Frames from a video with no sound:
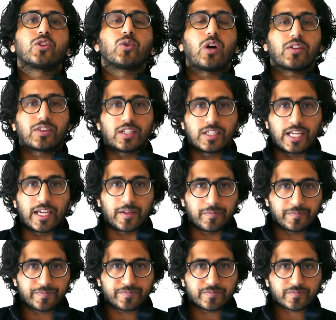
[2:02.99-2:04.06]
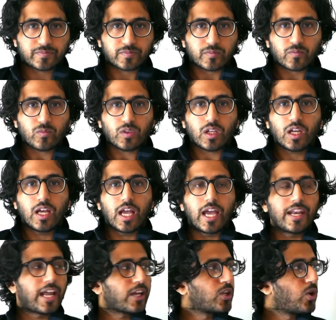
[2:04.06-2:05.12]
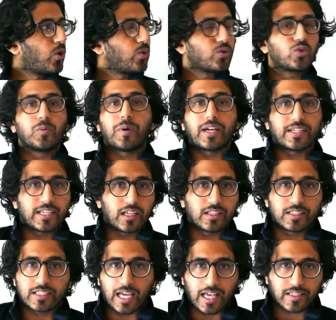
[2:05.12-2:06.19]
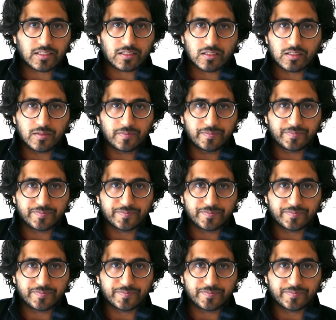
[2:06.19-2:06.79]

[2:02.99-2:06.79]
throughout the day, and I go do my daily tasks,